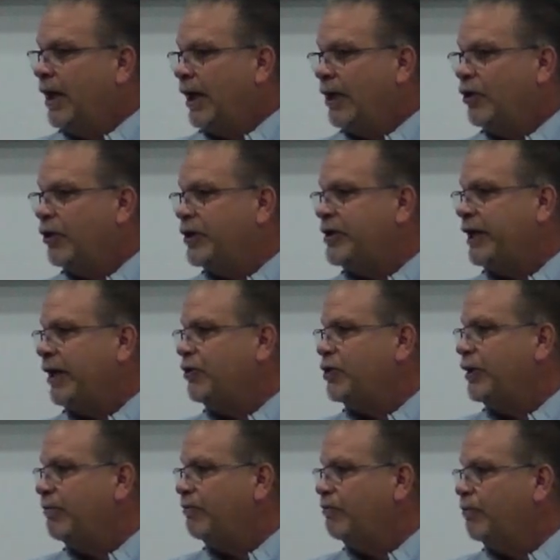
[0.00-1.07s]
I go to
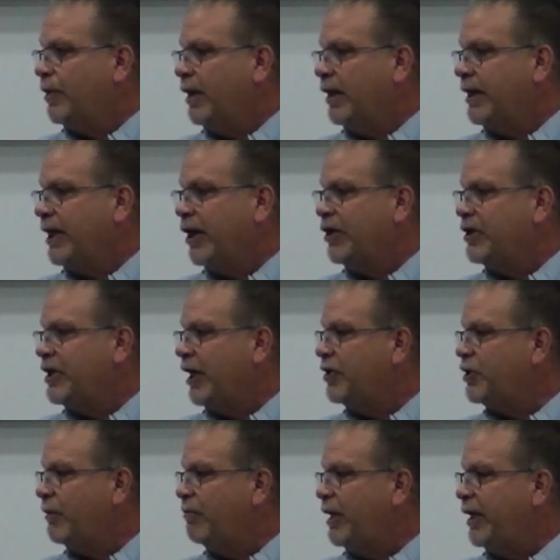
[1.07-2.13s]
county
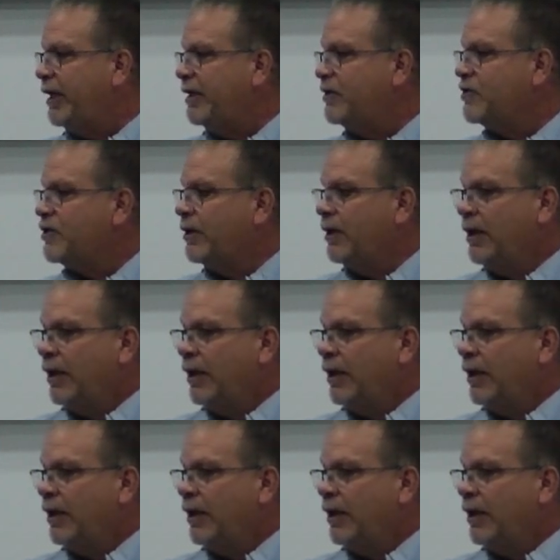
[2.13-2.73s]
township meetings,